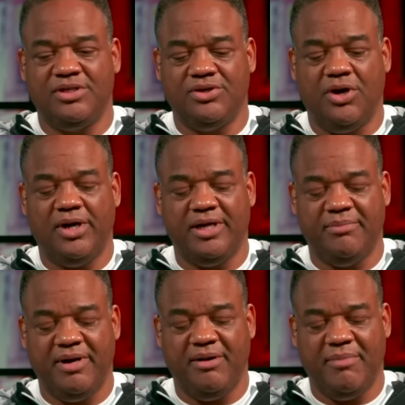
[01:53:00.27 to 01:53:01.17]
talking
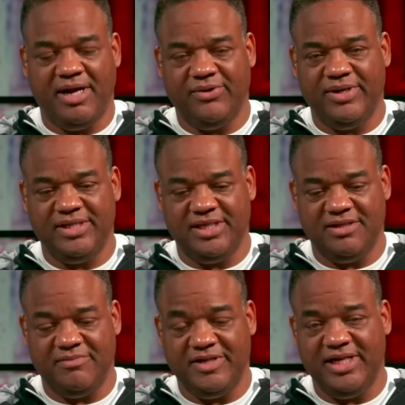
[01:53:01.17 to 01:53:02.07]
about, my
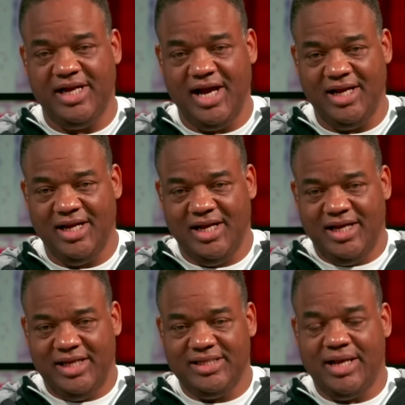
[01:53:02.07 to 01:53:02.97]
criticism of Deion,
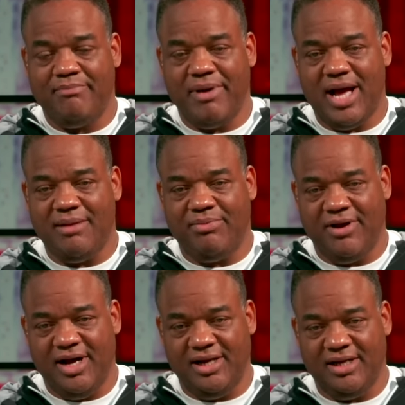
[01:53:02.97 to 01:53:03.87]
is a
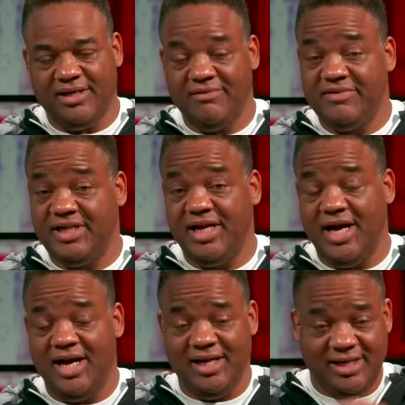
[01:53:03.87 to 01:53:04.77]
byproduct of
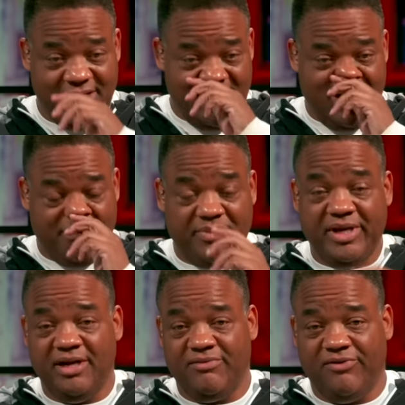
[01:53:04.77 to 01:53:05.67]
Deion
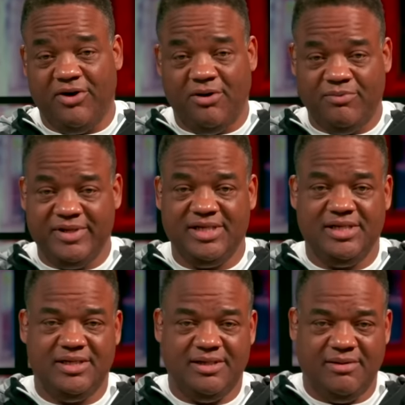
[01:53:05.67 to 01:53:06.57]
being involved with
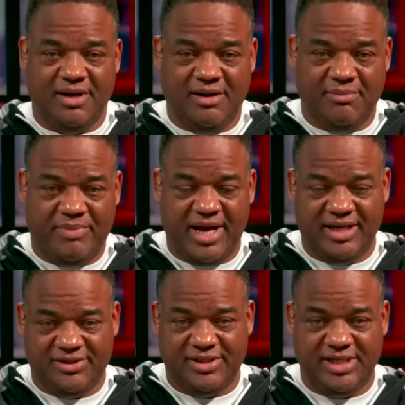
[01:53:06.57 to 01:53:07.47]

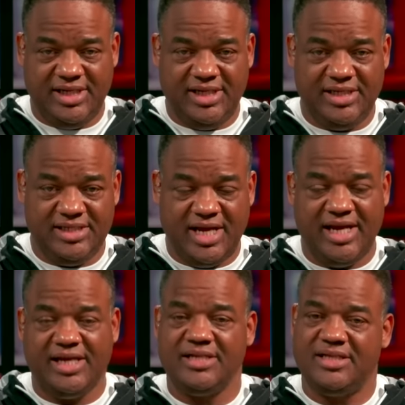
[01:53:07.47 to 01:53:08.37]
Pastor T.D.
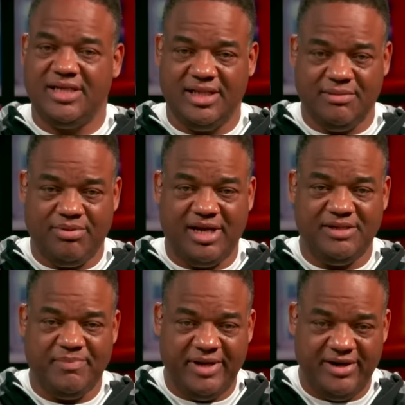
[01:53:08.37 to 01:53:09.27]
Jakes and the
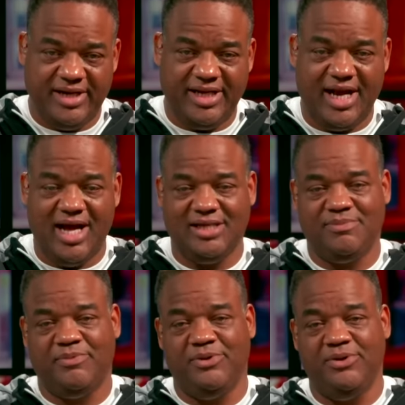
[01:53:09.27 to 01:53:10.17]
prosperity
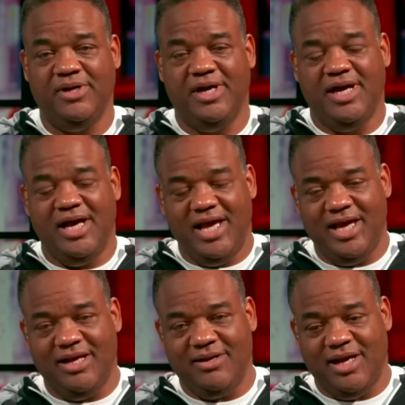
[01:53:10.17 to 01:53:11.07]
gospel.
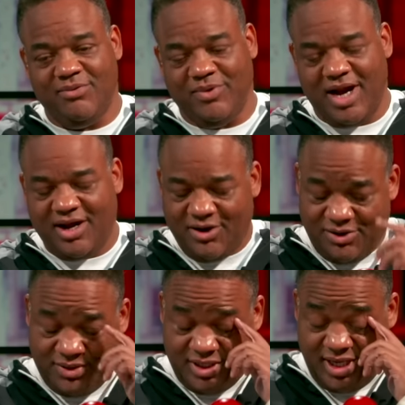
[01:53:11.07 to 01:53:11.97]
And when I
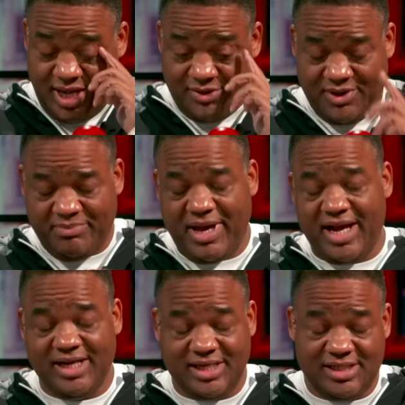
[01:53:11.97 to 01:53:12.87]
heard Delano
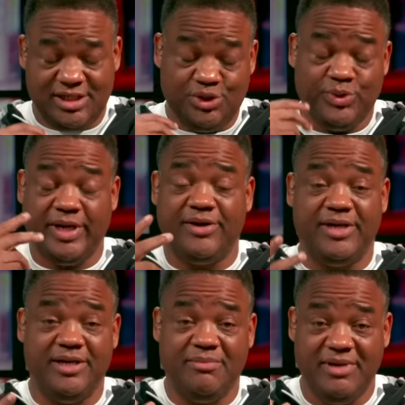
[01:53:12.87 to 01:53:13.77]
unpacking this, it triggered
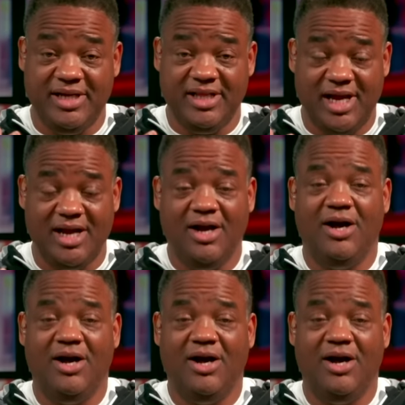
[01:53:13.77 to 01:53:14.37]
in me like,